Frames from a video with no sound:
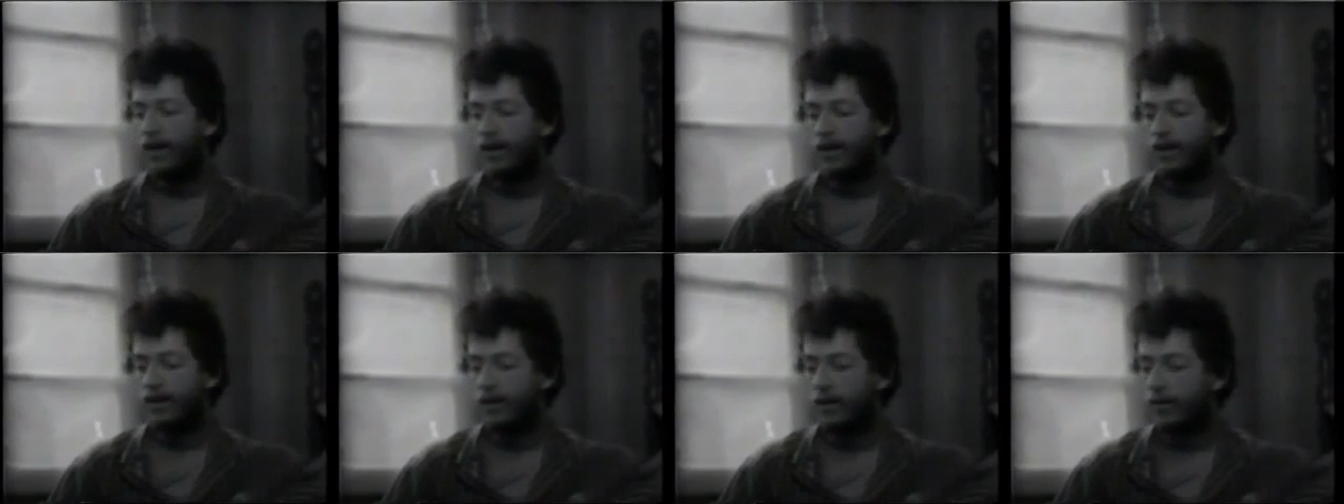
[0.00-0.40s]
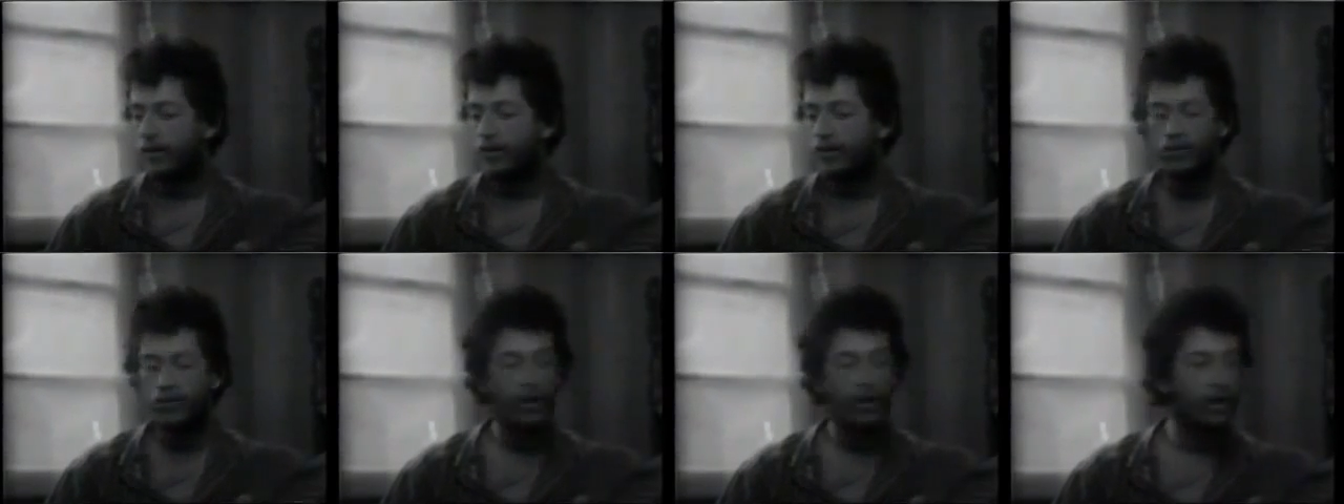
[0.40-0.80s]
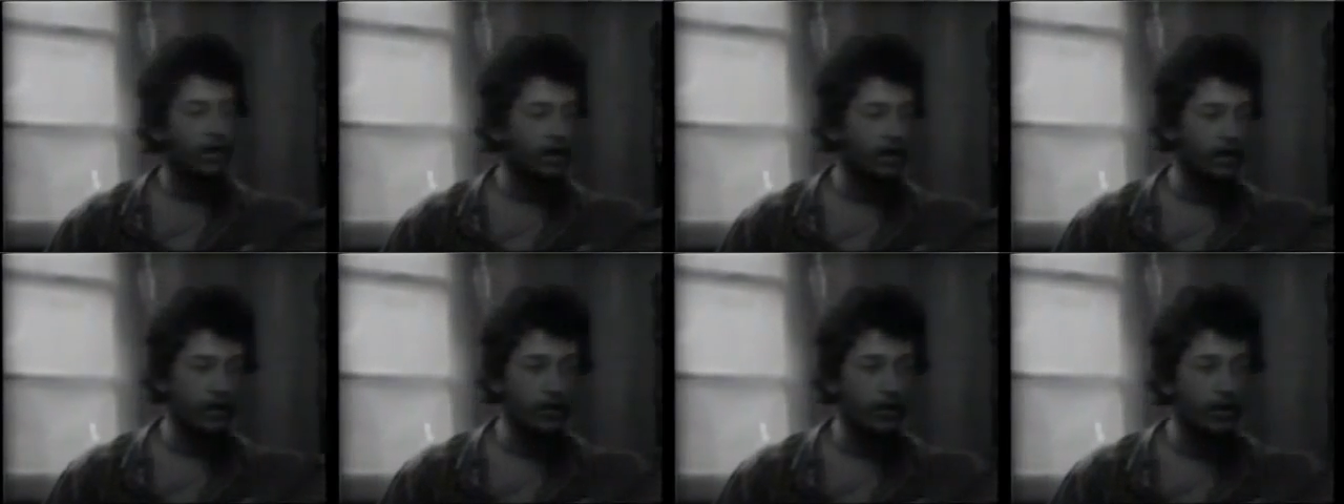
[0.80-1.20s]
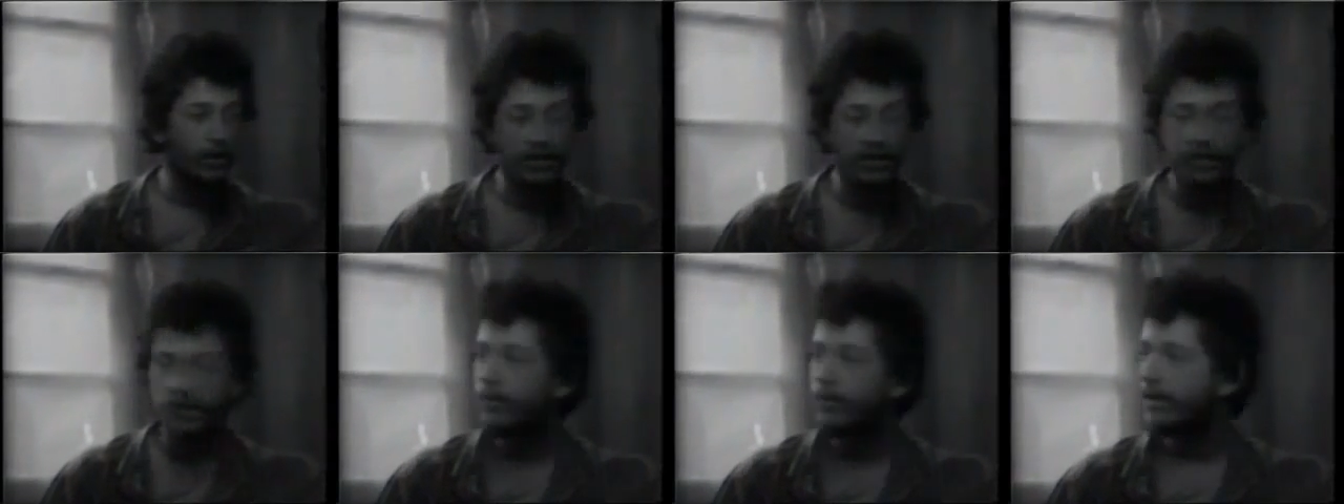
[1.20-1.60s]
and to America, and he really
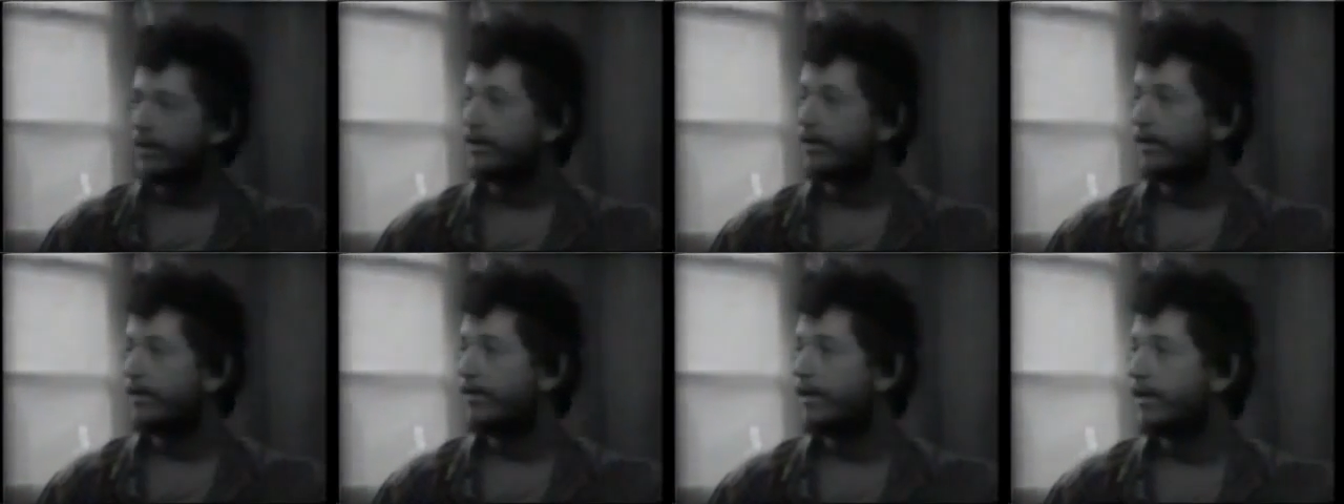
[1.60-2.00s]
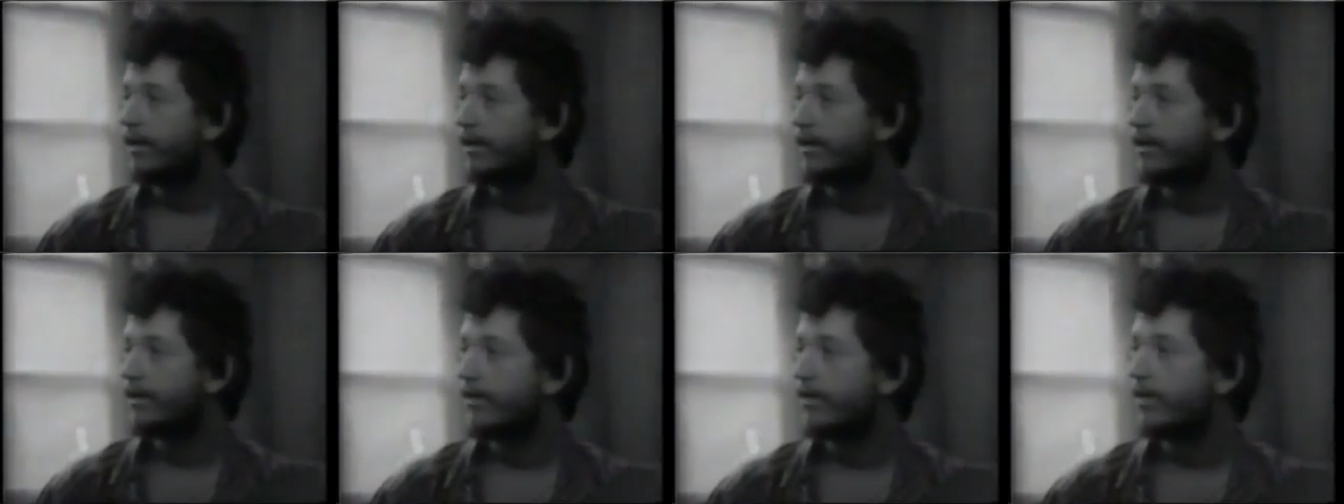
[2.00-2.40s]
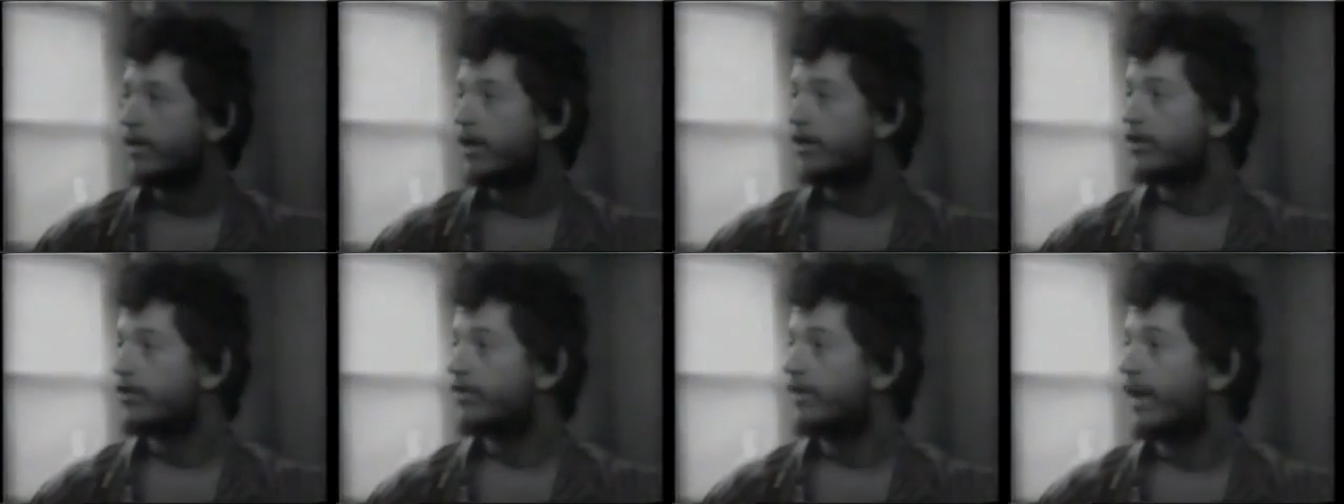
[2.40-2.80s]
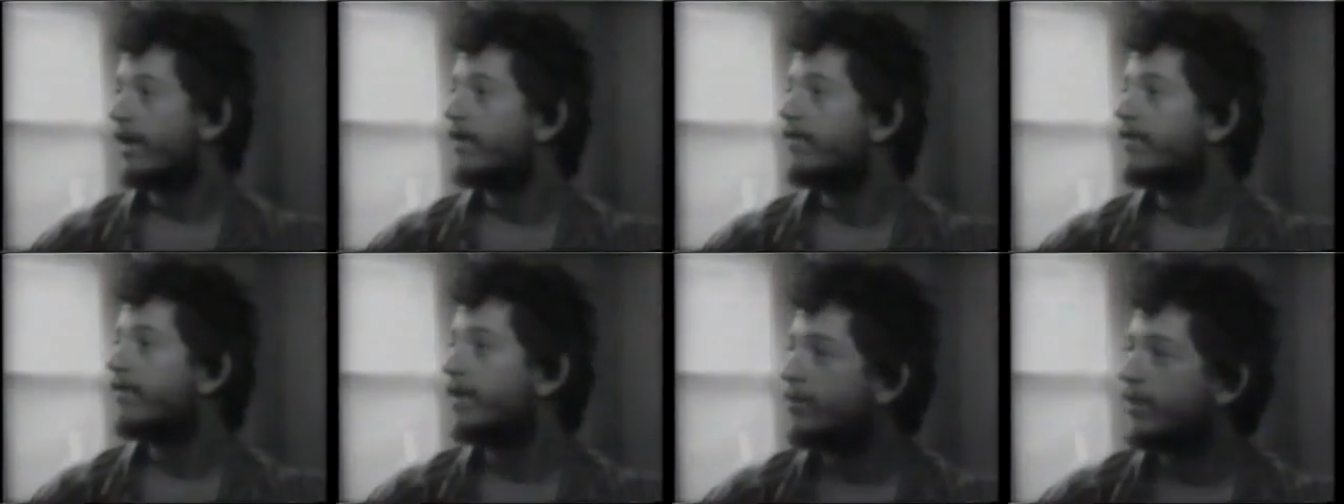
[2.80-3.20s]
likes to watch TV and stuff. So if you
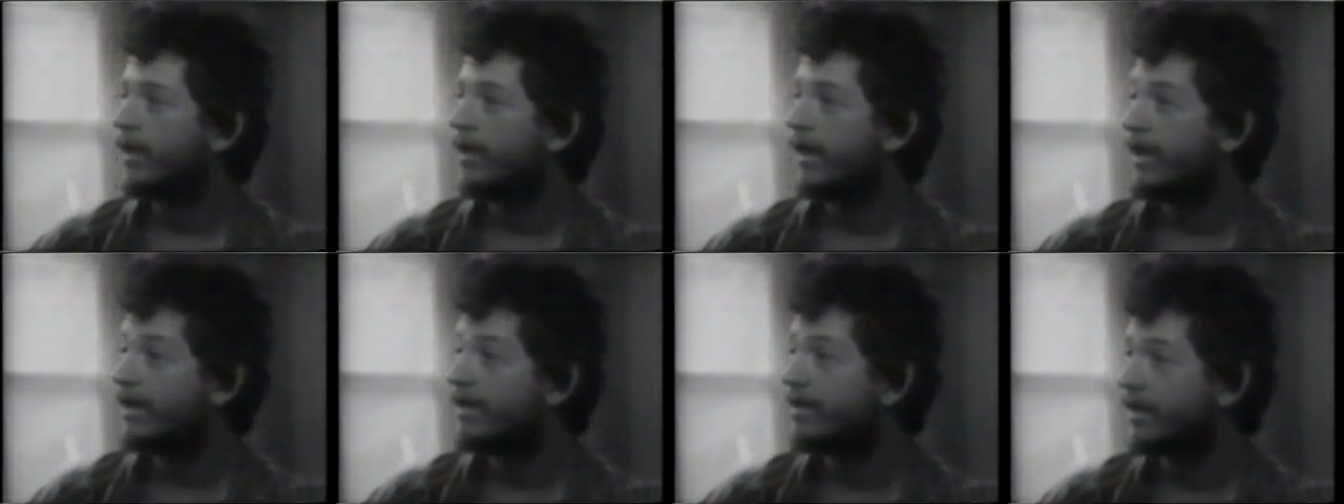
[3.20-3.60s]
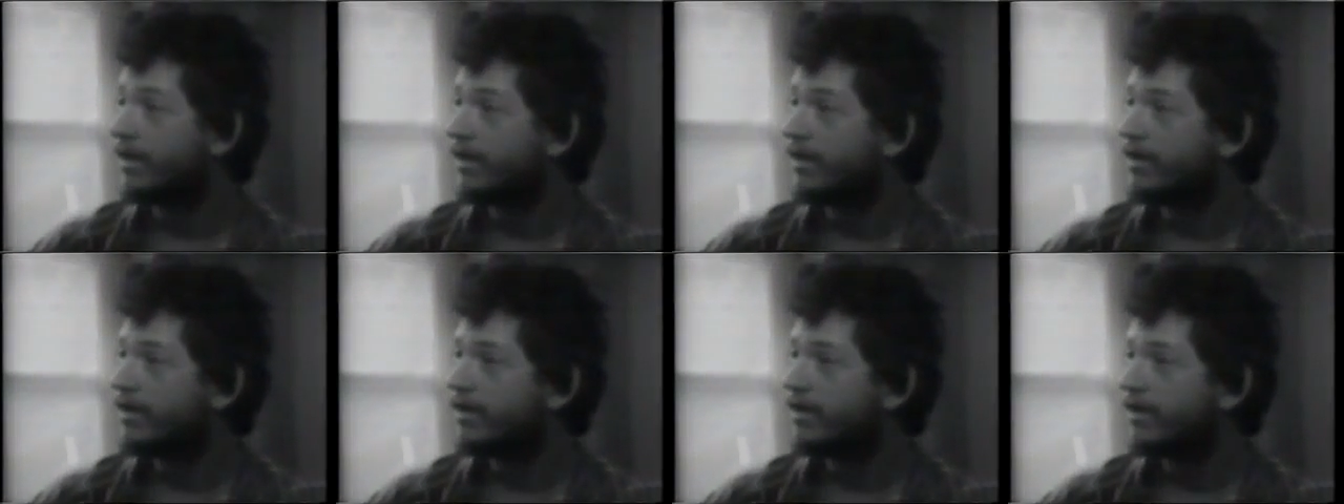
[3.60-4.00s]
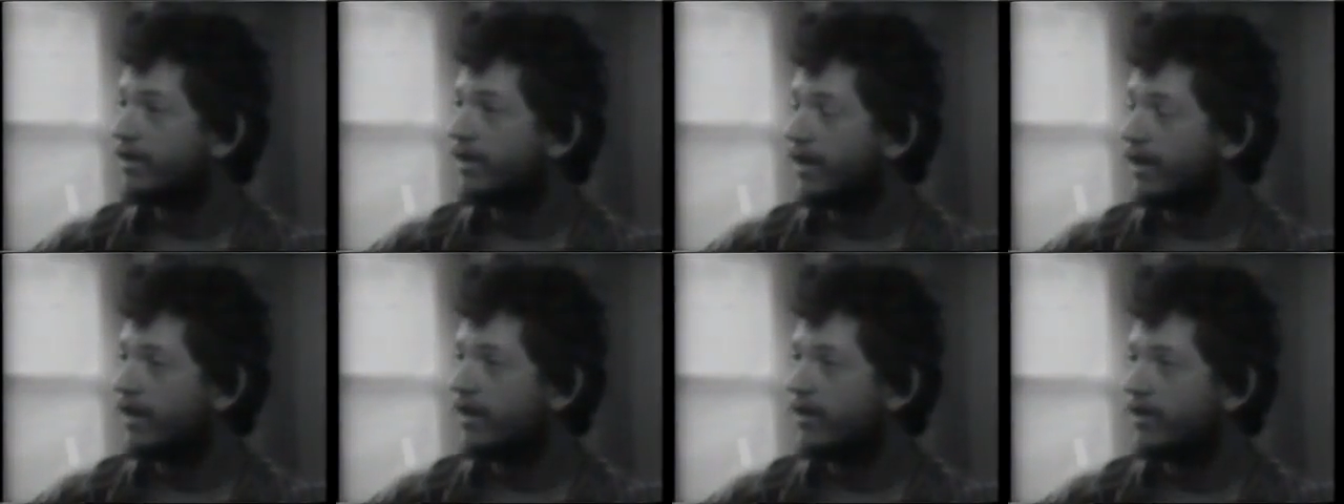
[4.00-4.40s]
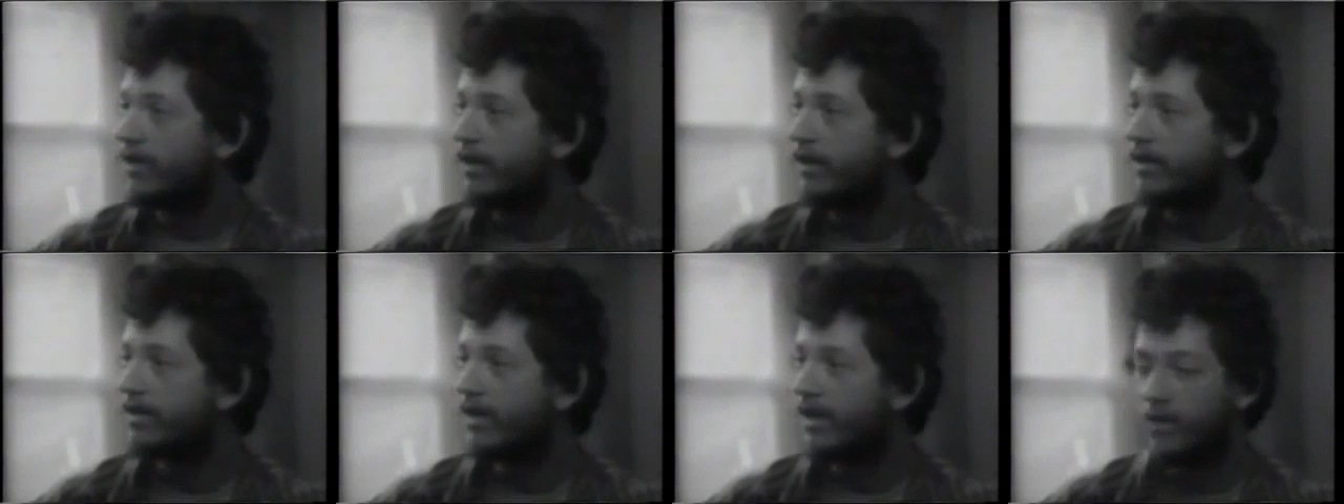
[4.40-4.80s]
have any appliances that you
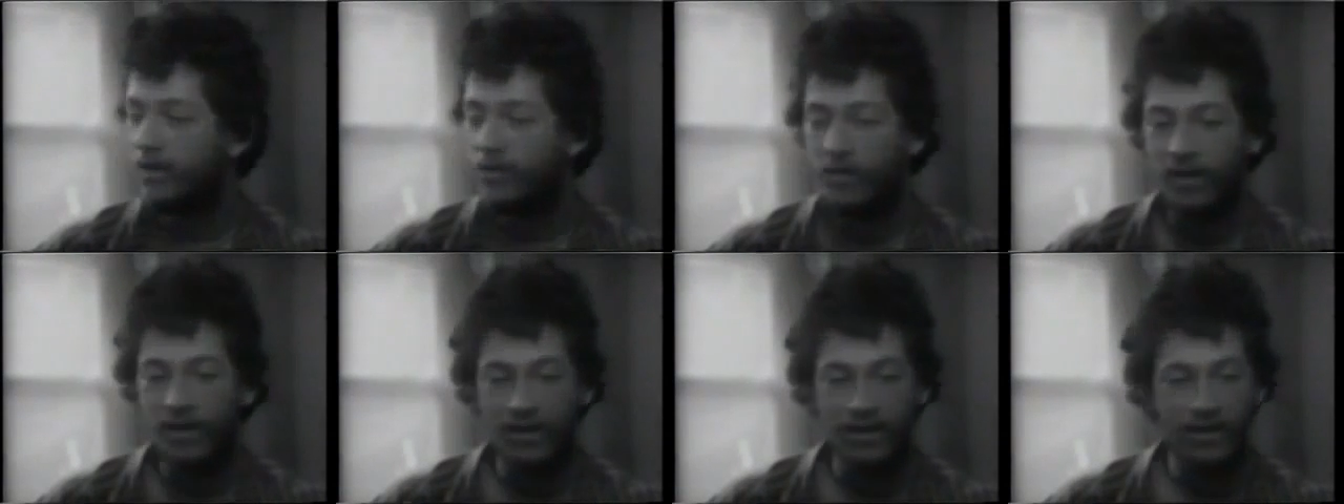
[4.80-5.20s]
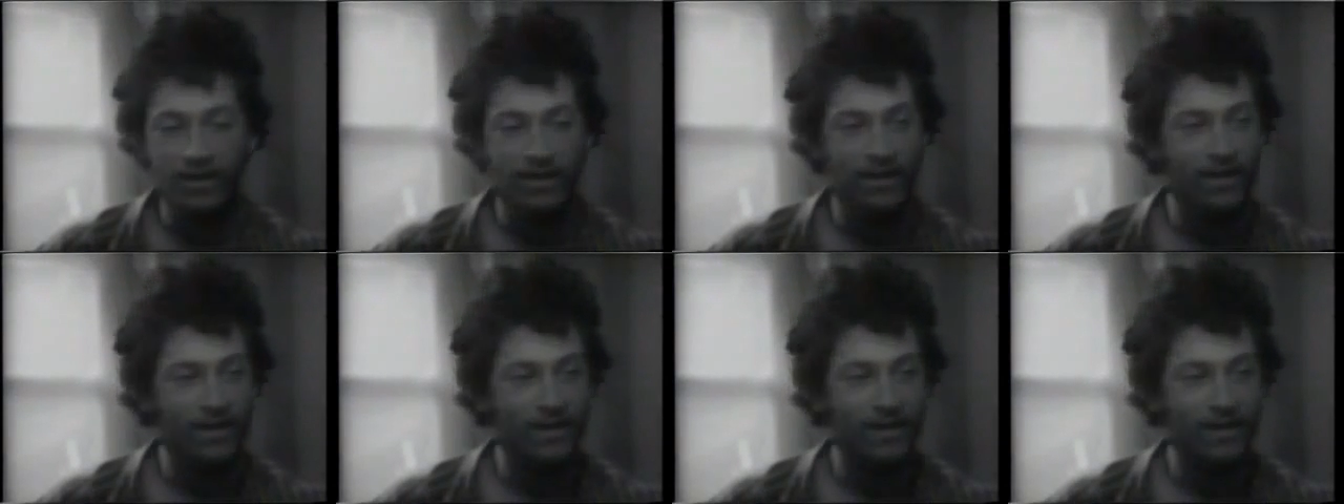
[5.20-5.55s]
don't need, send them in.